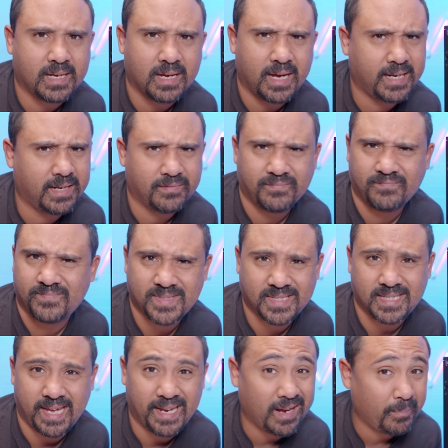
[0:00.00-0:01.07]
kind of
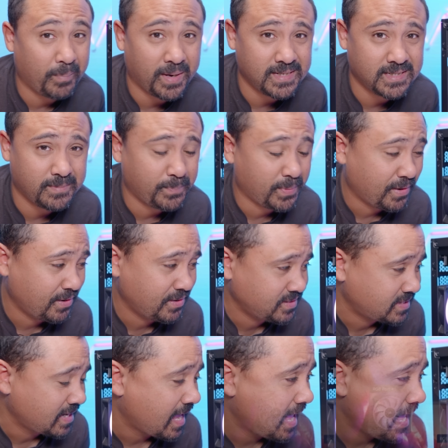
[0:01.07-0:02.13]
setup, I suppose,